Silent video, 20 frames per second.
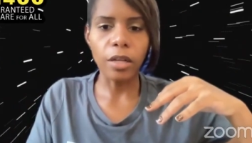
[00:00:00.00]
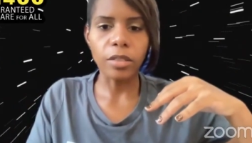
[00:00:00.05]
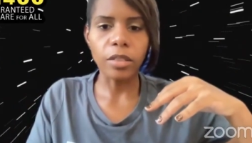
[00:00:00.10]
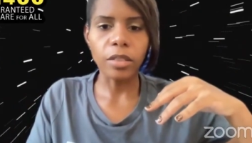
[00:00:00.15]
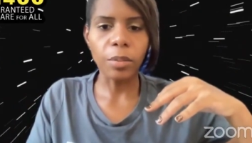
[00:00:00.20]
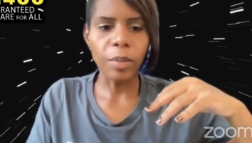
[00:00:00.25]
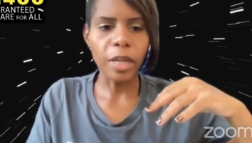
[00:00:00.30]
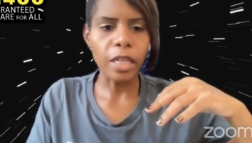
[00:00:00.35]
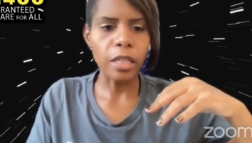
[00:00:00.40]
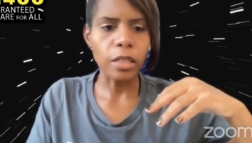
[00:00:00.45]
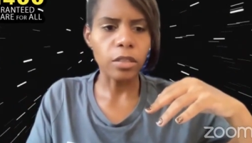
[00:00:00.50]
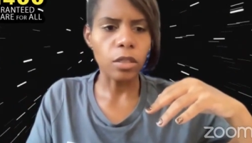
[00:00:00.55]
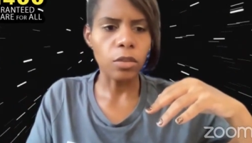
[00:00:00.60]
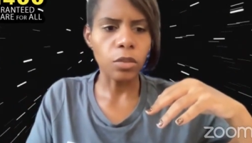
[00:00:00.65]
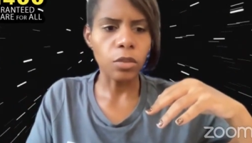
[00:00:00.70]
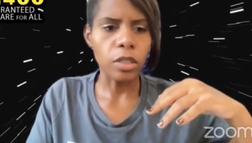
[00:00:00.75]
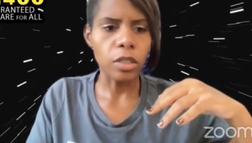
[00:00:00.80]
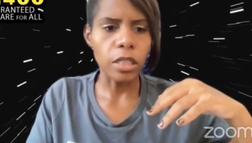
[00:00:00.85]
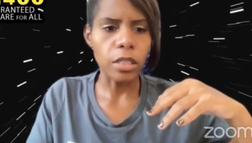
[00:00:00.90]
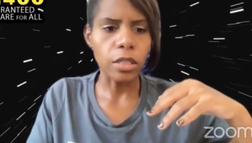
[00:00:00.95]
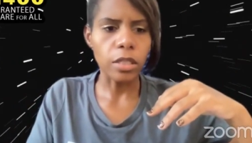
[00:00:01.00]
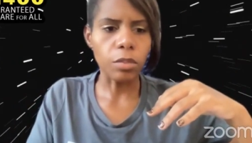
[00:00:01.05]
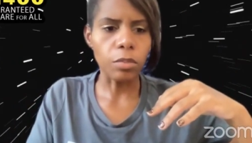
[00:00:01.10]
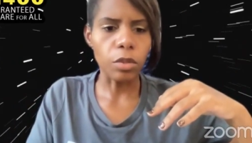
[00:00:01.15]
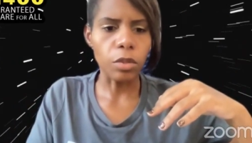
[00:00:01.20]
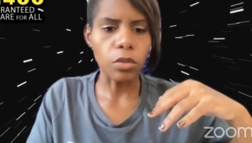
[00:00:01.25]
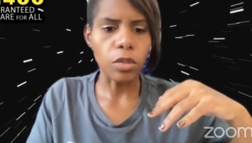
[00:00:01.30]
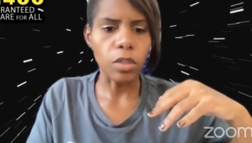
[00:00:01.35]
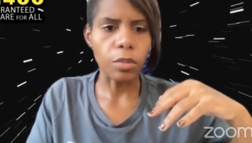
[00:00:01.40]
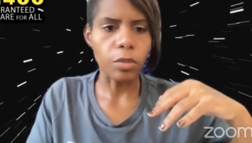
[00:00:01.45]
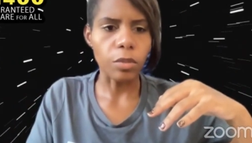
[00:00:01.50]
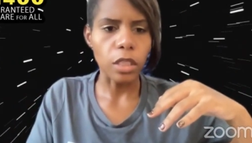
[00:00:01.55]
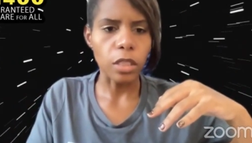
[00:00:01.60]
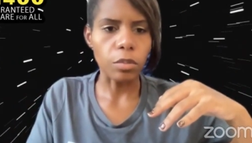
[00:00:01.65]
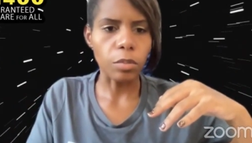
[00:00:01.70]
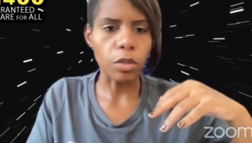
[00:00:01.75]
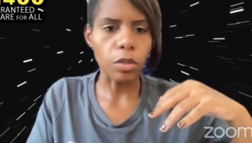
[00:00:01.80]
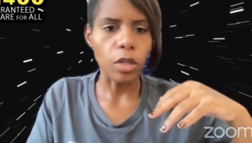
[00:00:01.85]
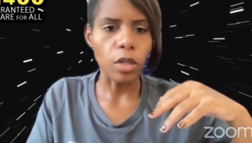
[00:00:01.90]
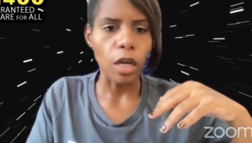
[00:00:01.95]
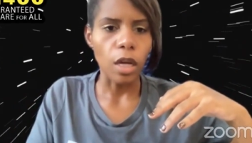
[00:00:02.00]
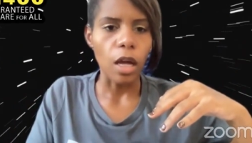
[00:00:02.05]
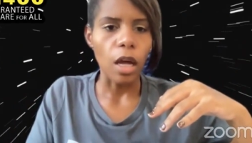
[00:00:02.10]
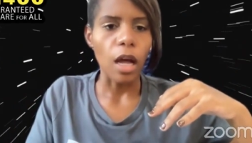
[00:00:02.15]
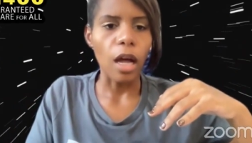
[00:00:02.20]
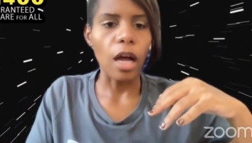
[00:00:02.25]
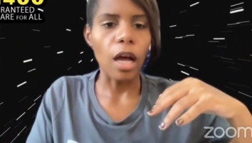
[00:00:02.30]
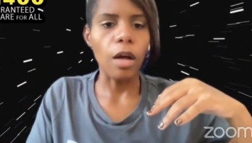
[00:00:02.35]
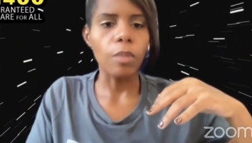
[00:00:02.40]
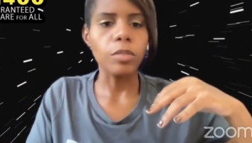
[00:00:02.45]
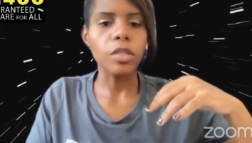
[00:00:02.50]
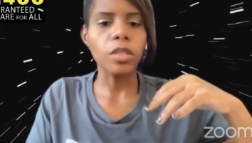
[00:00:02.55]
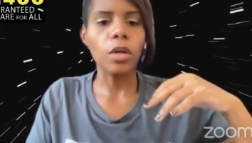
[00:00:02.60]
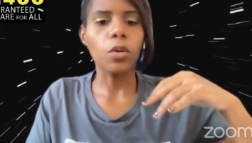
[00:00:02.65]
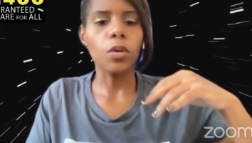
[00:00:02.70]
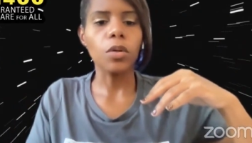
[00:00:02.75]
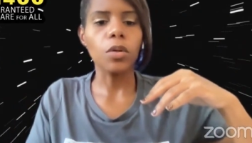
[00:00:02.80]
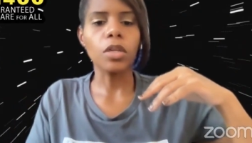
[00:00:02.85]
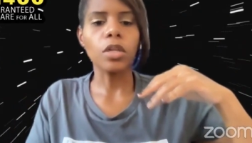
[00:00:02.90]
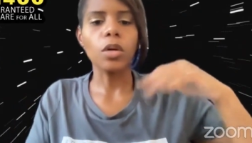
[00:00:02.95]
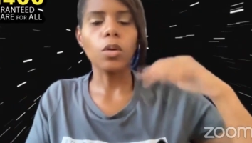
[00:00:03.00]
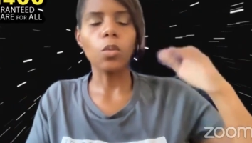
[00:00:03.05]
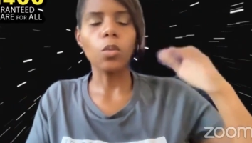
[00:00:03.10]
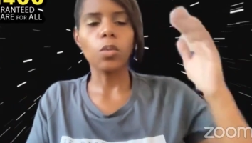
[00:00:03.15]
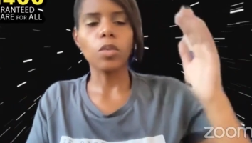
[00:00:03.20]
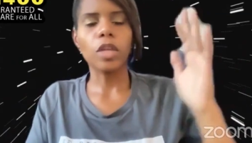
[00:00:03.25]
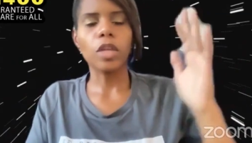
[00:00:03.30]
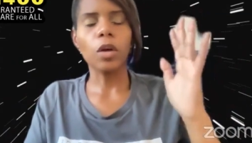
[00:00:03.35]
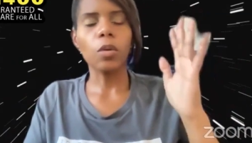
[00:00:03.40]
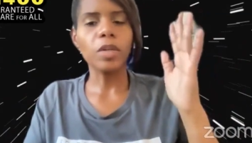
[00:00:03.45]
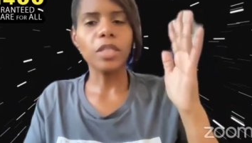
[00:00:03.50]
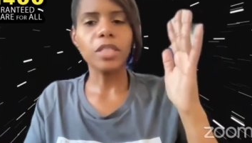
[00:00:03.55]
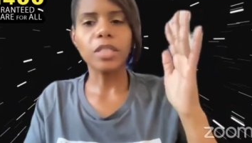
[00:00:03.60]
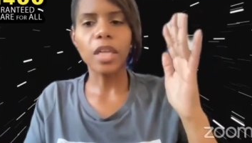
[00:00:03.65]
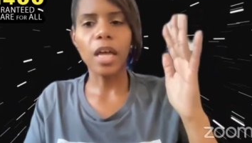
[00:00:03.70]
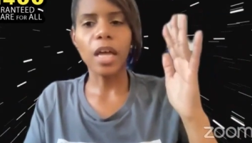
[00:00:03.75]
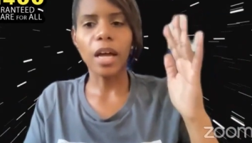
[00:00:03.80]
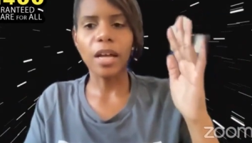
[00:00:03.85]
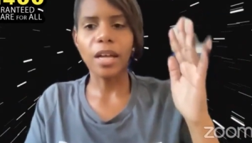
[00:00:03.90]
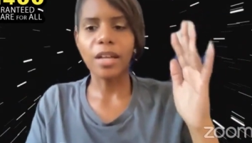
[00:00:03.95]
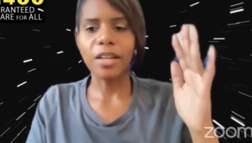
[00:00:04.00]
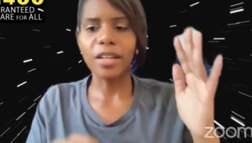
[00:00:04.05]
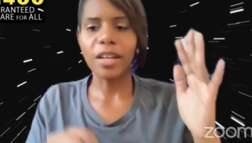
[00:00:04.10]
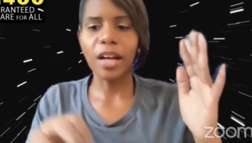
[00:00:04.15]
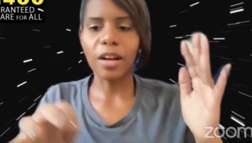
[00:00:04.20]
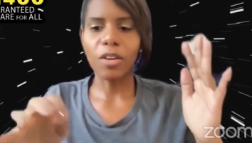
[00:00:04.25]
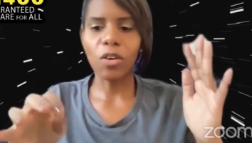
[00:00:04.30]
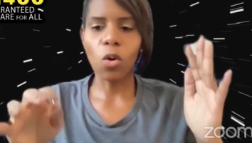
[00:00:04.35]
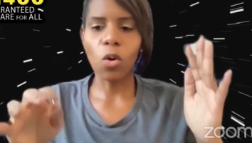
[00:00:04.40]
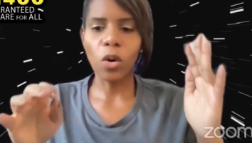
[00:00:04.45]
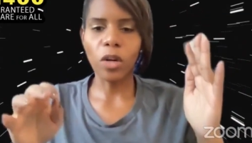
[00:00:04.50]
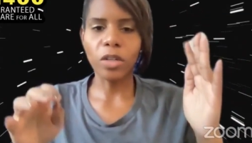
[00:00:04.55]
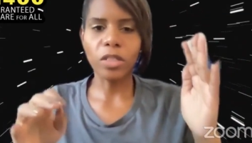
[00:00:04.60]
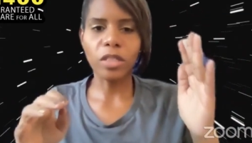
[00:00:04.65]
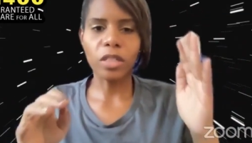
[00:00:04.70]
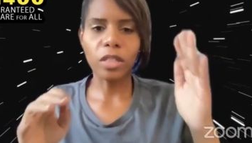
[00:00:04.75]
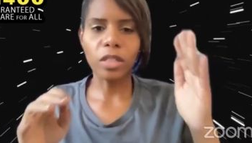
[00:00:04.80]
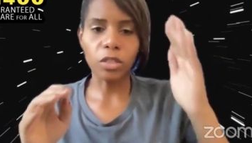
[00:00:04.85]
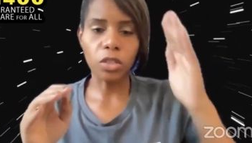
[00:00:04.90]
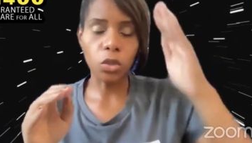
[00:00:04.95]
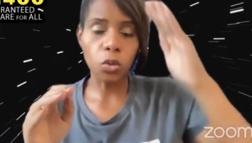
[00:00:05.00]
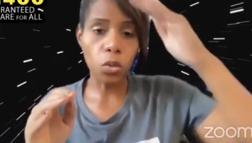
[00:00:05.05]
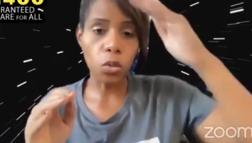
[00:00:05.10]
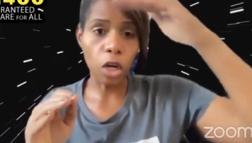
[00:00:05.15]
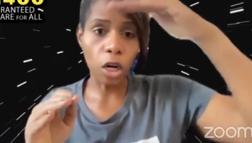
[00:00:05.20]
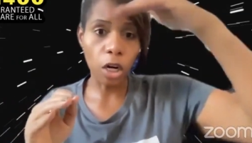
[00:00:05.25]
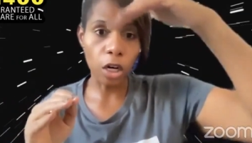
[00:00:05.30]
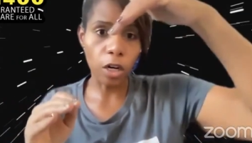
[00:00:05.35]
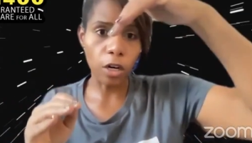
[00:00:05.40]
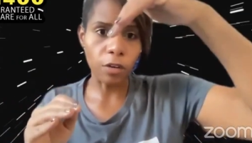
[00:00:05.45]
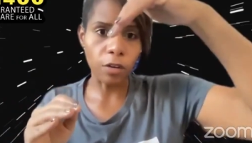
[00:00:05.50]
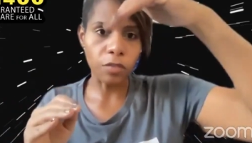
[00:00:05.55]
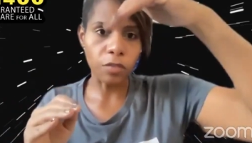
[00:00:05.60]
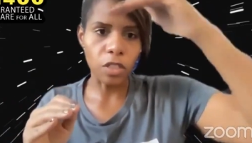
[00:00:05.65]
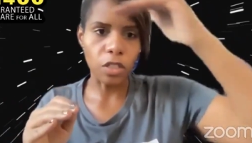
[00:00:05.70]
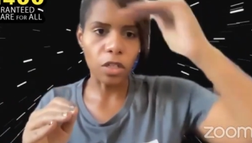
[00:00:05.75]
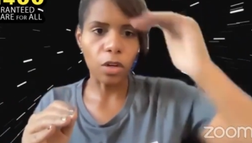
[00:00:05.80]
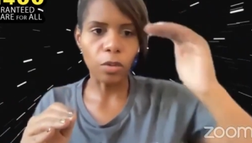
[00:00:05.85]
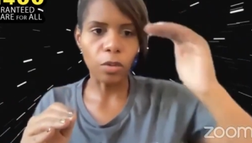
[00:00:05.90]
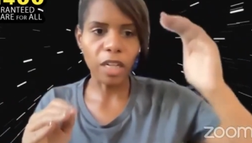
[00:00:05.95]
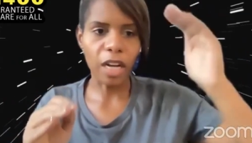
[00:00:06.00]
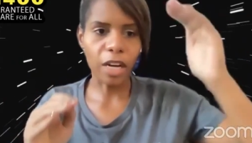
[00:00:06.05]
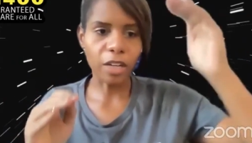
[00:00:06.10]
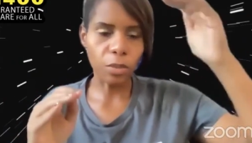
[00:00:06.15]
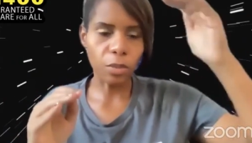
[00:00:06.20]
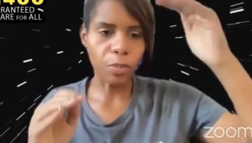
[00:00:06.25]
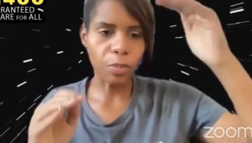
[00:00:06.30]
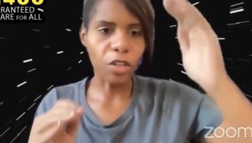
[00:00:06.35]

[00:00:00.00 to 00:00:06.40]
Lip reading: someone needs to mute. So, there was of course the 2 curves, Dr.